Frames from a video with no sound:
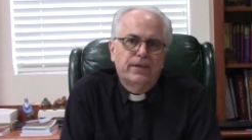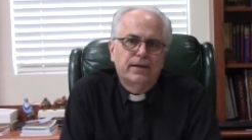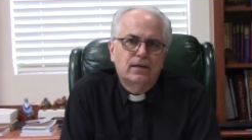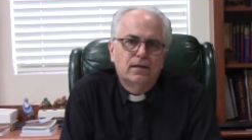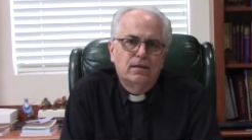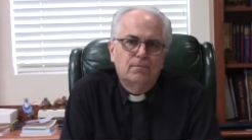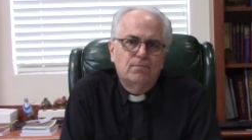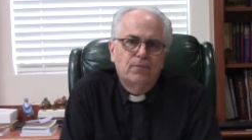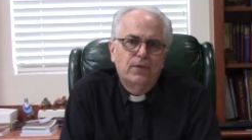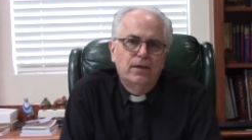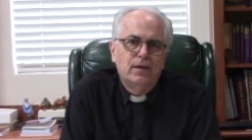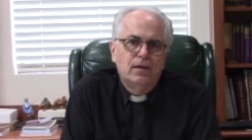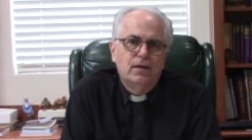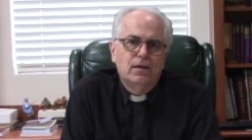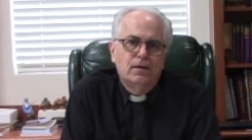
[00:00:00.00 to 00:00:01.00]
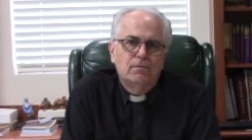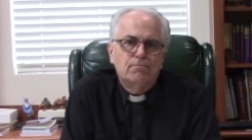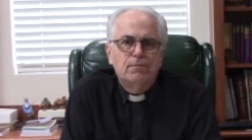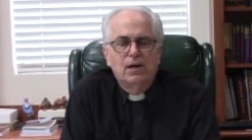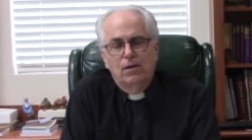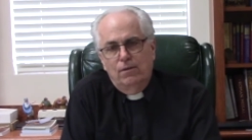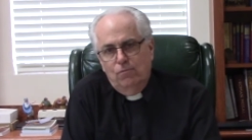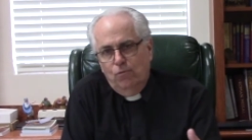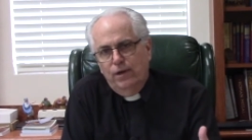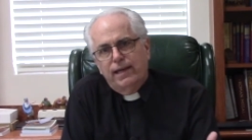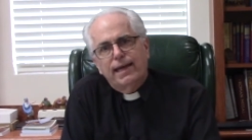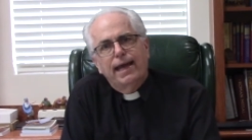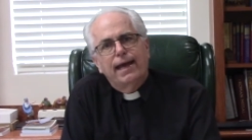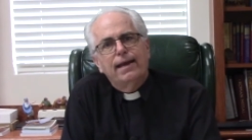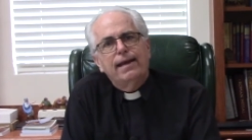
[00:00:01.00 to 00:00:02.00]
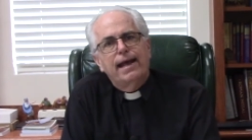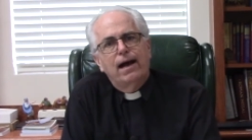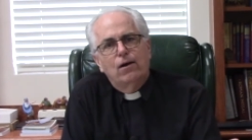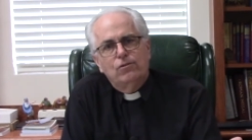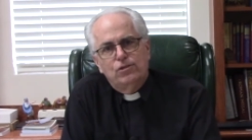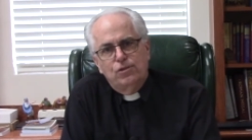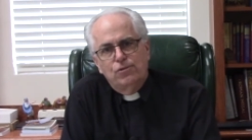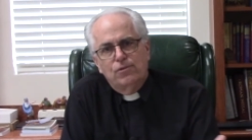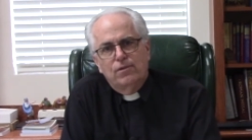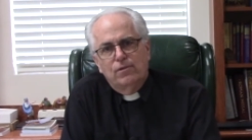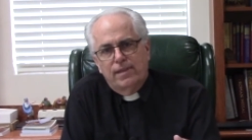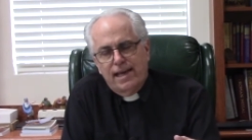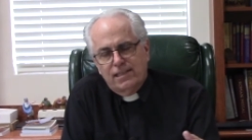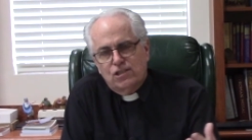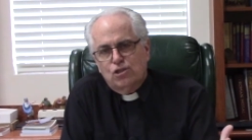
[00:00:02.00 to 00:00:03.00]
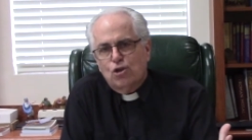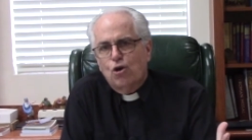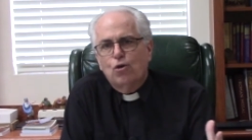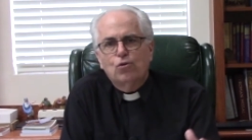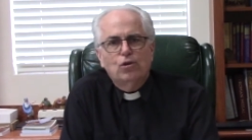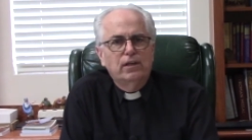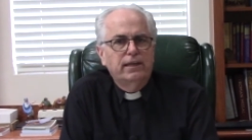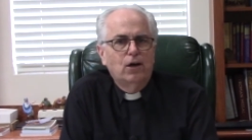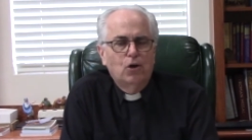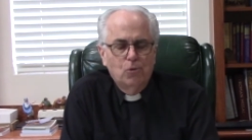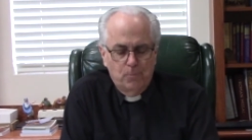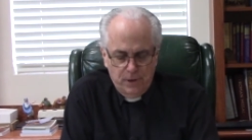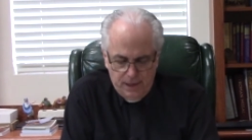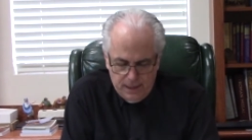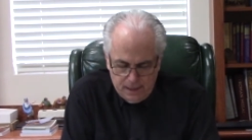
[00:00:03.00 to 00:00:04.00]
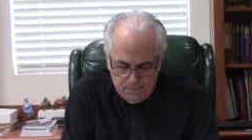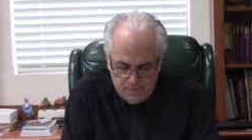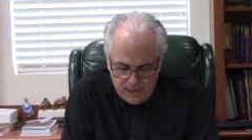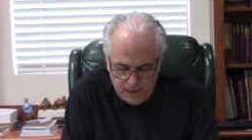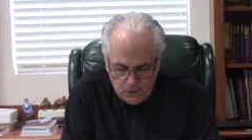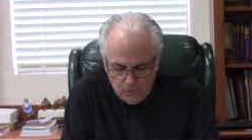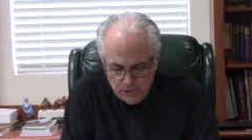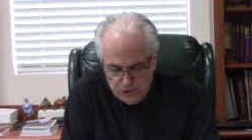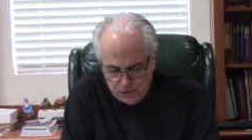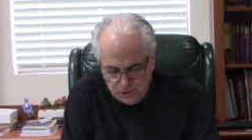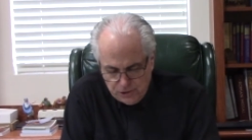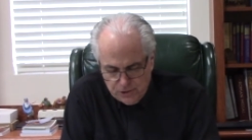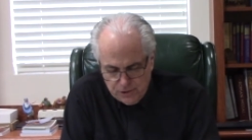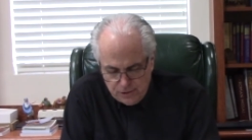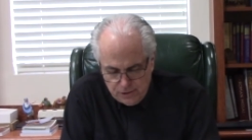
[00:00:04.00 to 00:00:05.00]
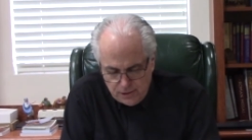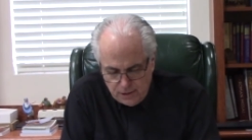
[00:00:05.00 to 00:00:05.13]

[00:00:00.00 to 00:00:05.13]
Um, but we can now do that's totally opened up now, which is